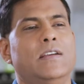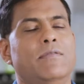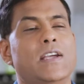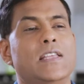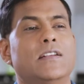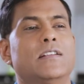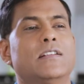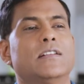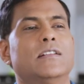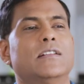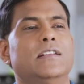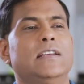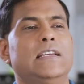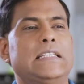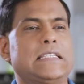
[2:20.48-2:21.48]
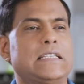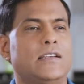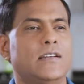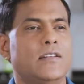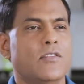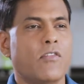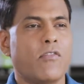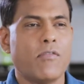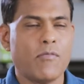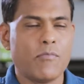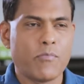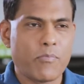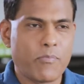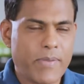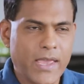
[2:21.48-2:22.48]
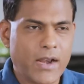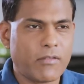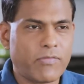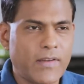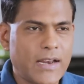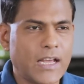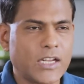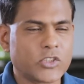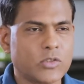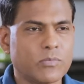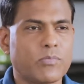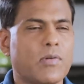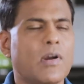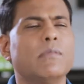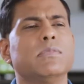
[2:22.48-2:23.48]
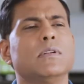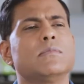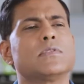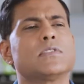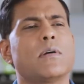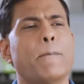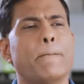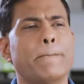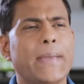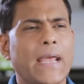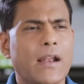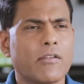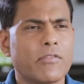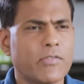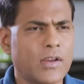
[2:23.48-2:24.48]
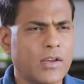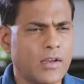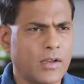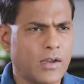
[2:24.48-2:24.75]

whether it's a pit of financial problems, a pit of